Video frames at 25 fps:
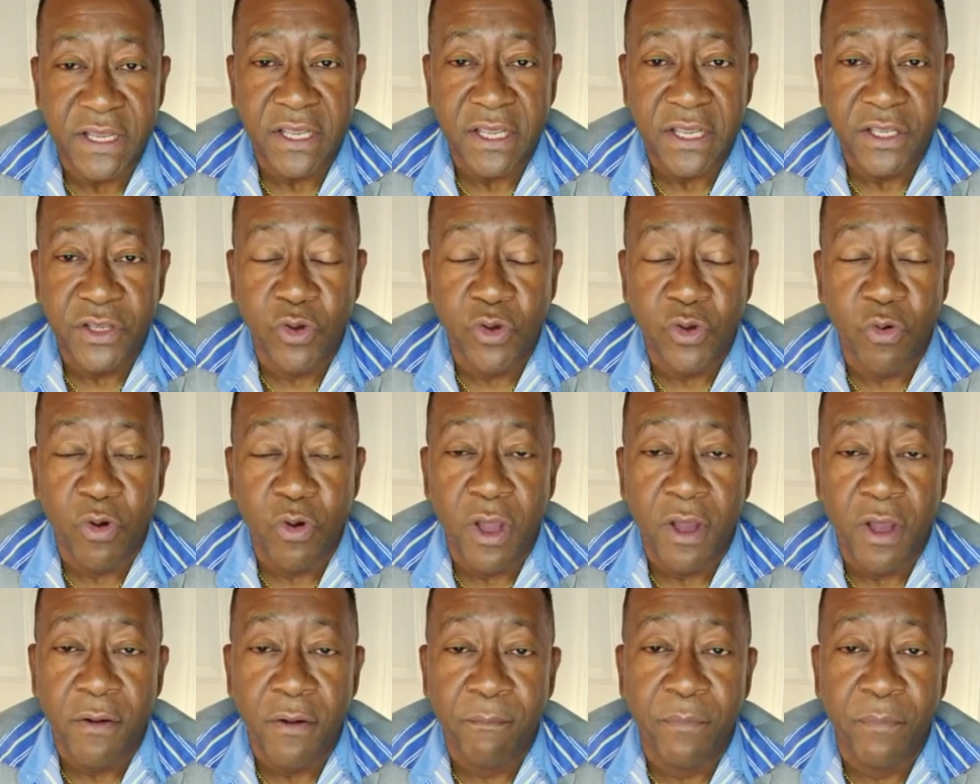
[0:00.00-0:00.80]
You
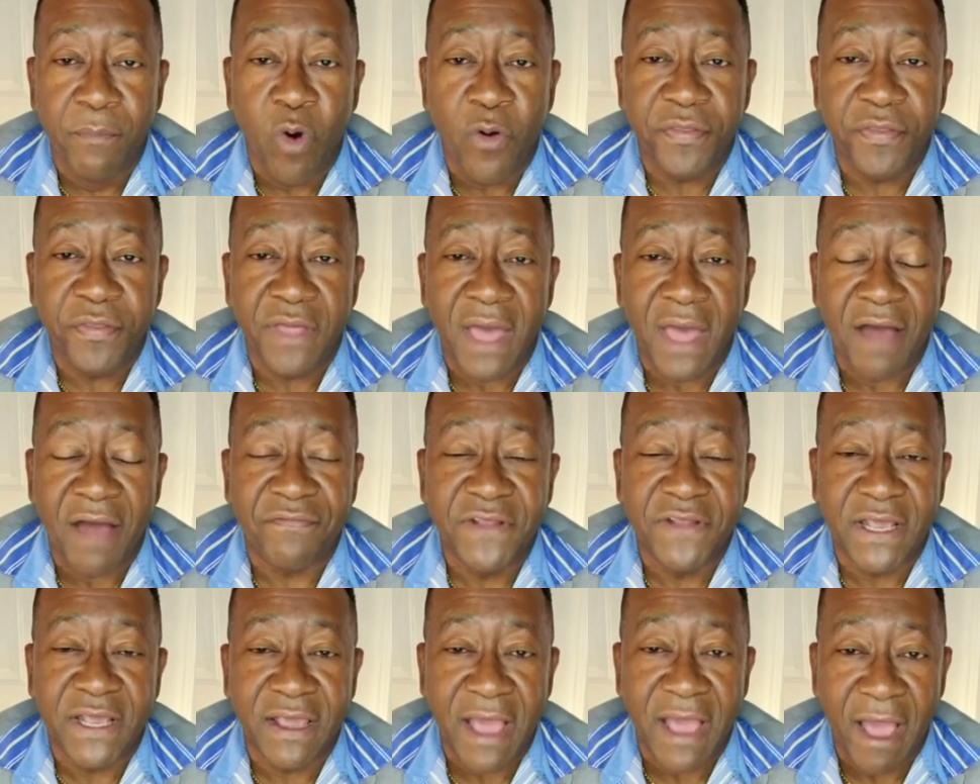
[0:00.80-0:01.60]
both have the
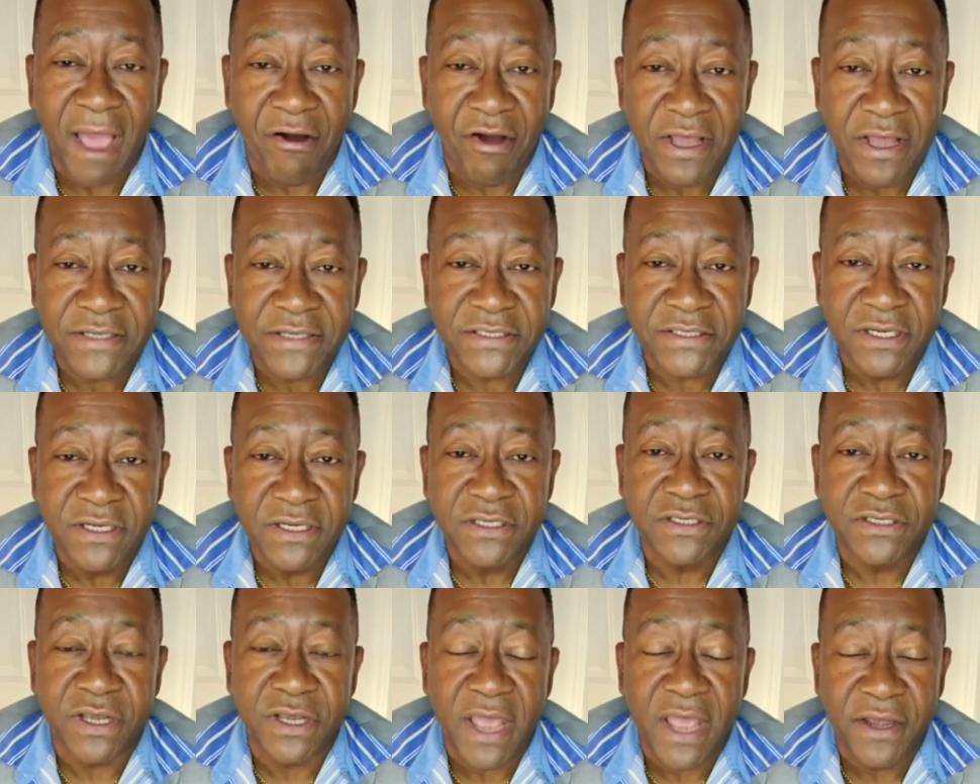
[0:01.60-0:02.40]
carrot
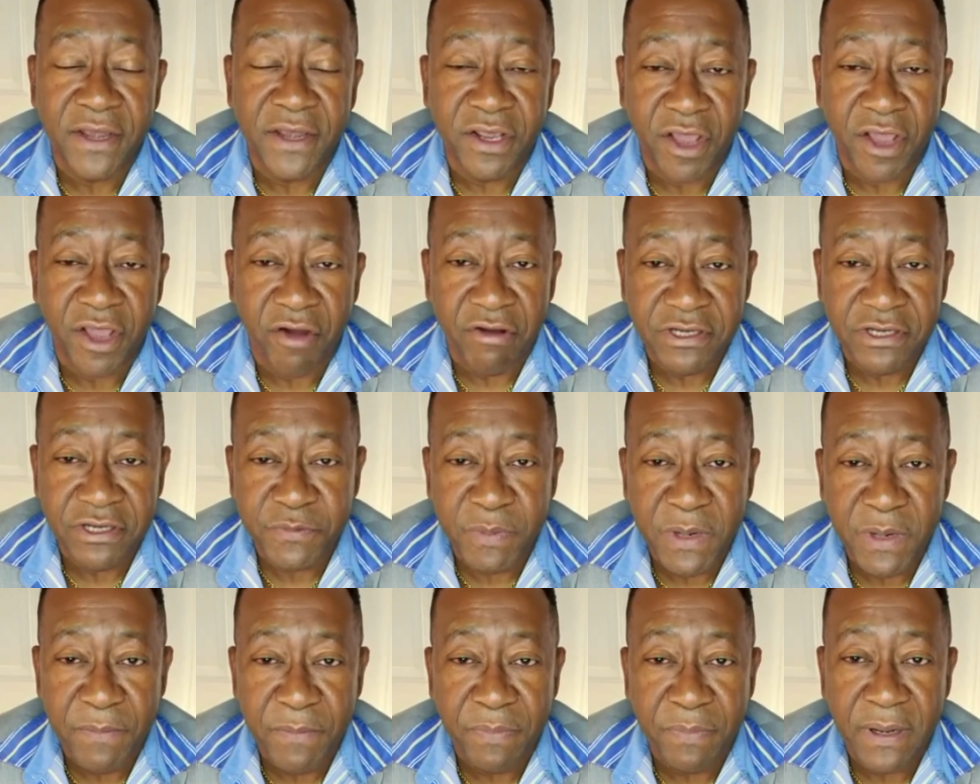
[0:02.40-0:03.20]
to encourage
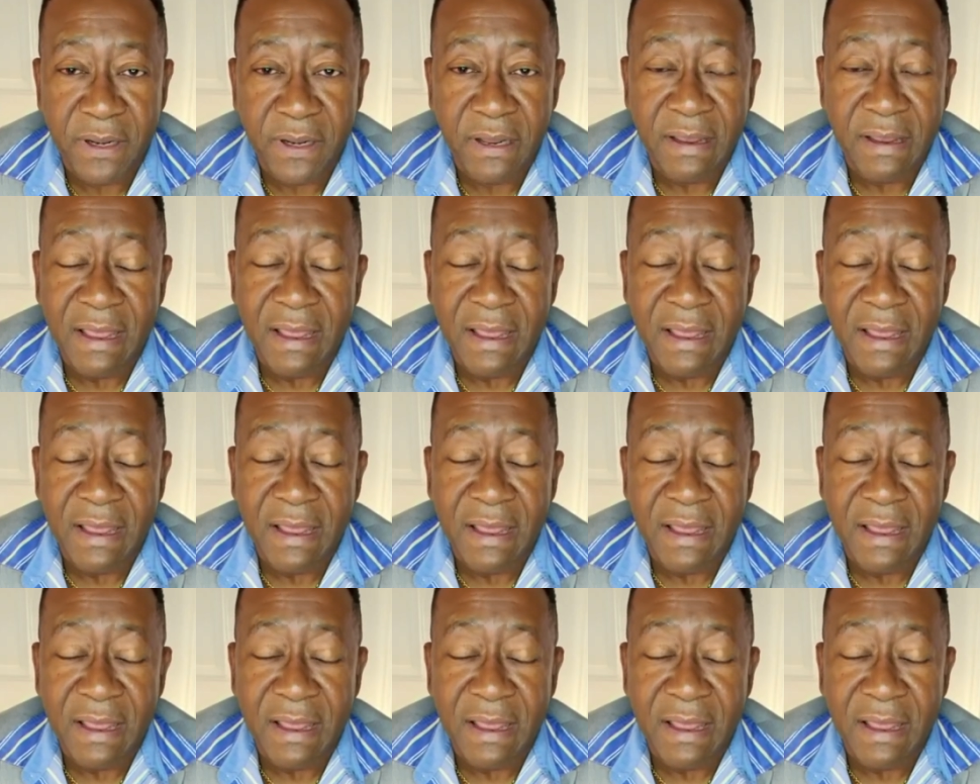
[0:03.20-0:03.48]
people,